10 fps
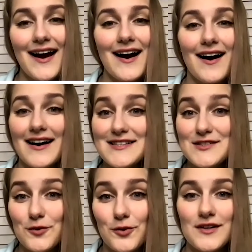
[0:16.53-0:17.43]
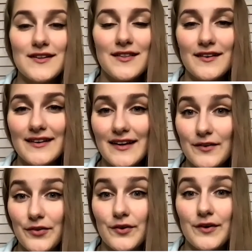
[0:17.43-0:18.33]
I scored 30 out
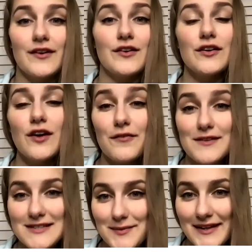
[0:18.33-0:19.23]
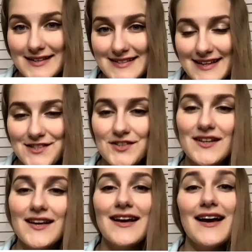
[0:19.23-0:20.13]
of 30 on TOEFL speaking section,
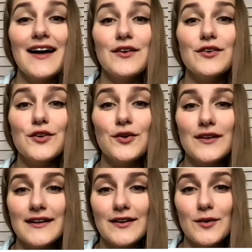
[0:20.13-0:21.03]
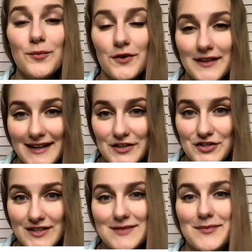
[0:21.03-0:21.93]
and on Duolingo
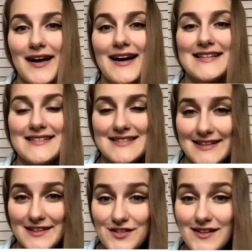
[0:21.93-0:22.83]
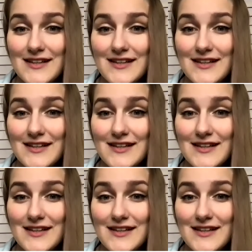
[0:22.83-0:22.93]
production is my highest section.